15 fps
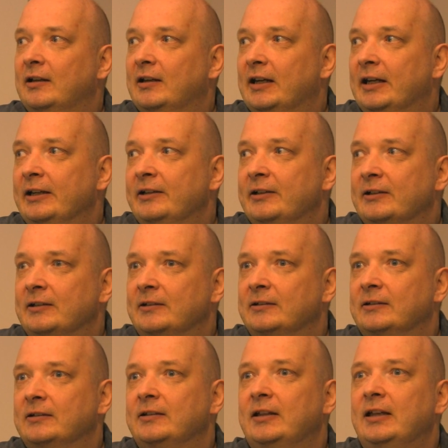And
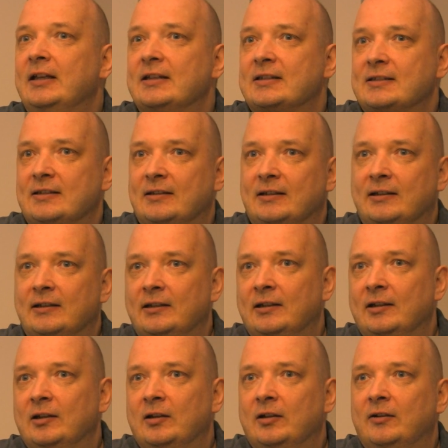he's
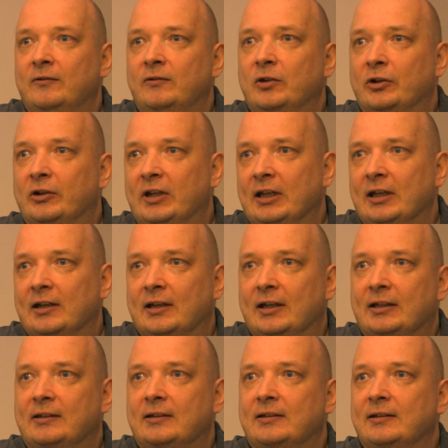working
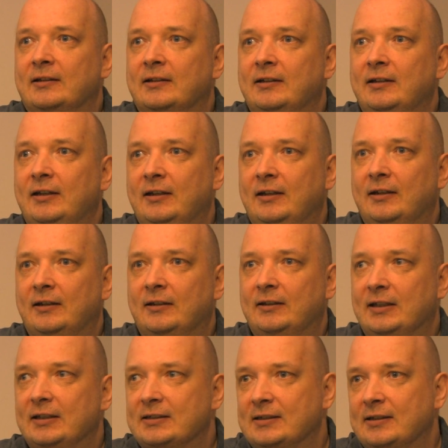at
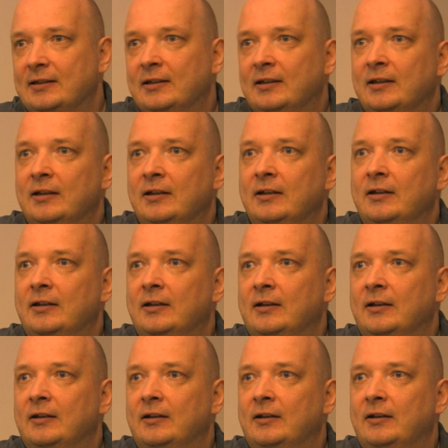this
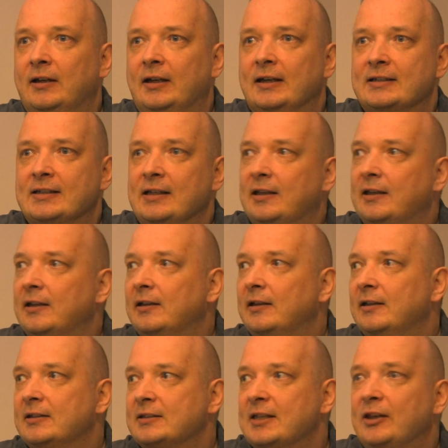
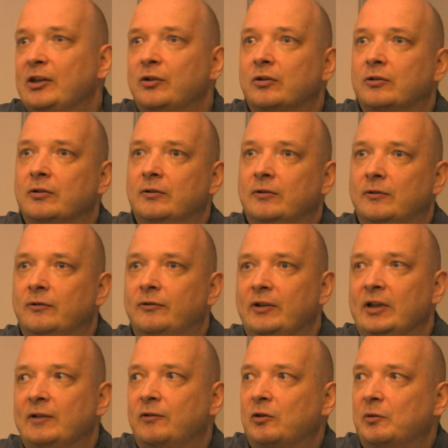Helsinki Institute of
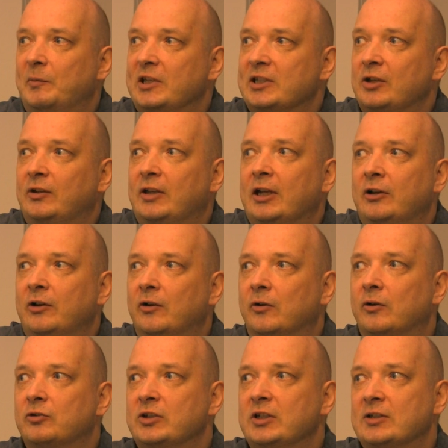Information
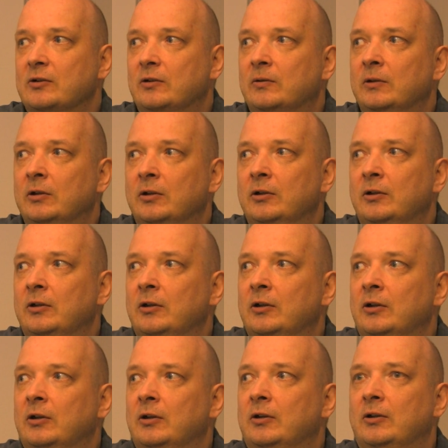Technology, so
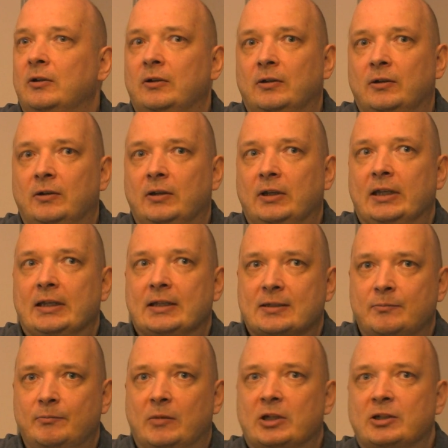he's
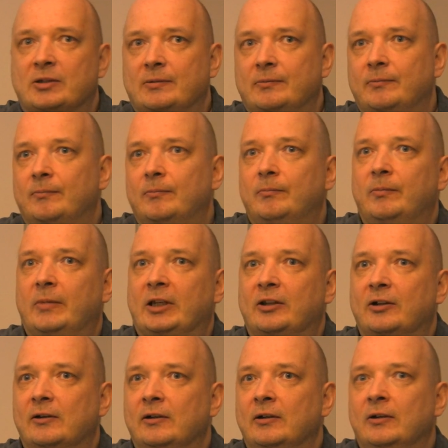much
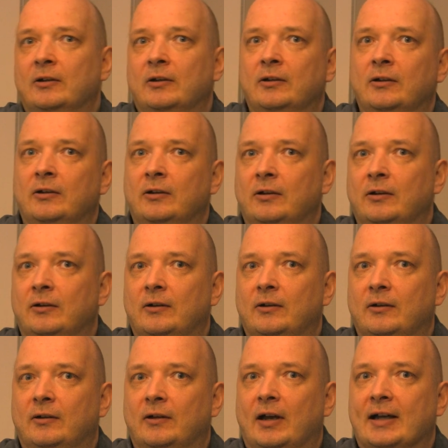better
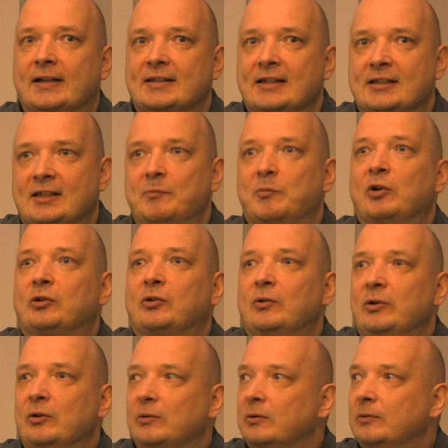accessible to
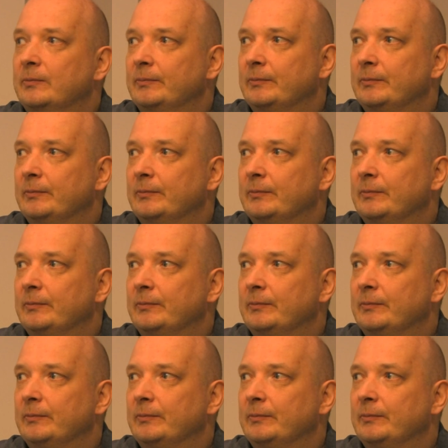you